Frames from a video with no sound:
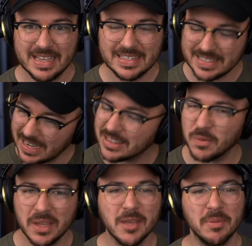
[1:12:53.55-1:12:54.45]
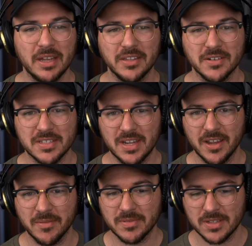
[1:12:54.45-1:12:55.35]
It's not the way you get back there to
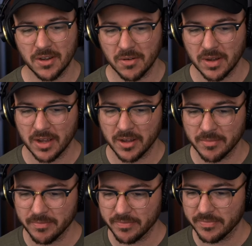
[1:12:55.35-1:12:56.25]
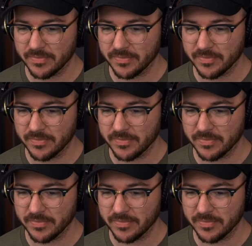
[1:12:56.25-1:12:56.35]
stay. So